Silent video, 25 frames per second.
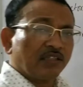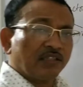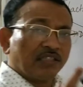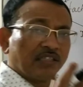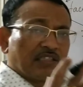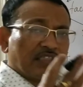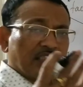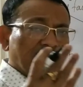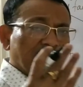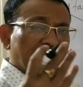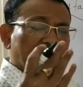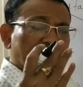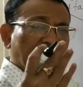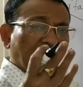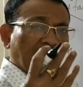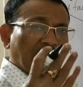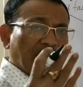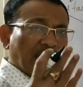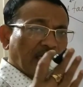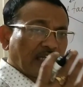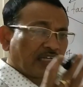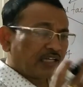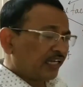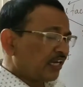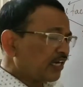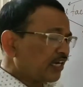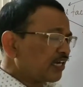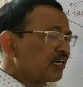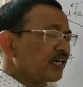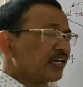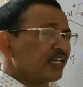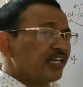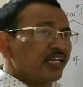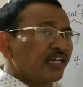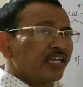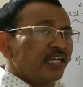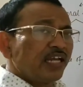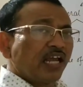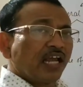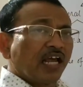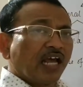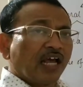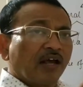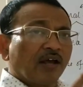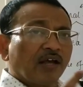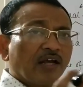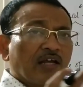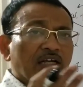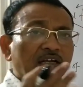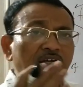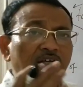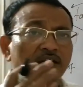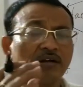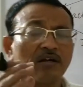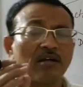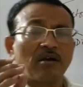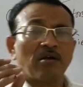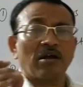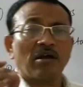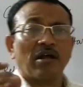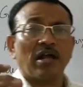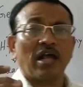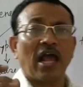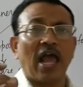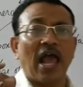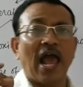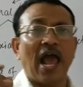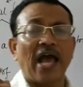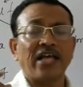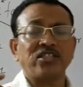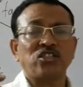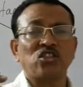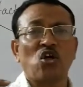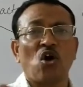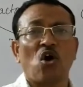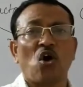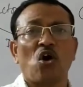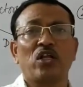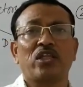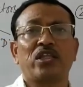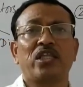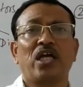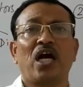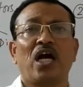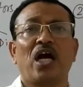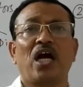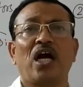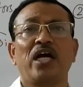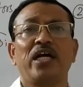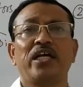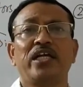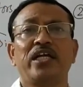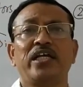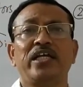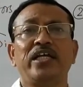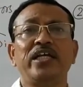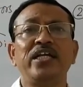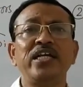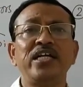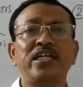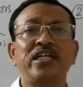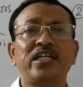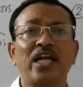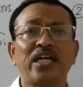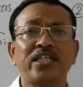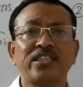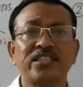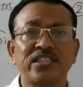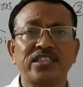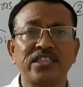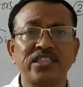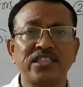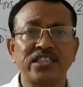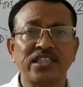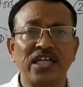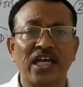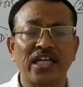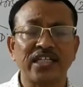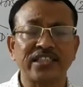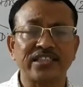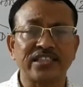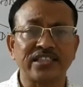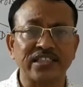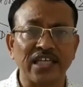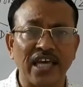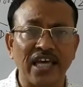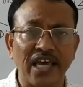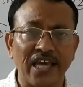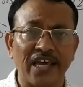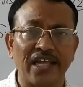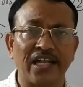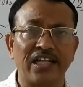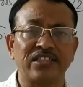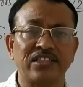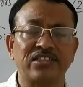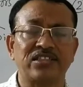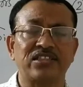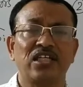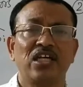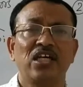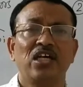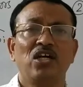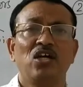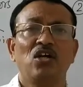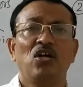This kidney has got the interstitial cells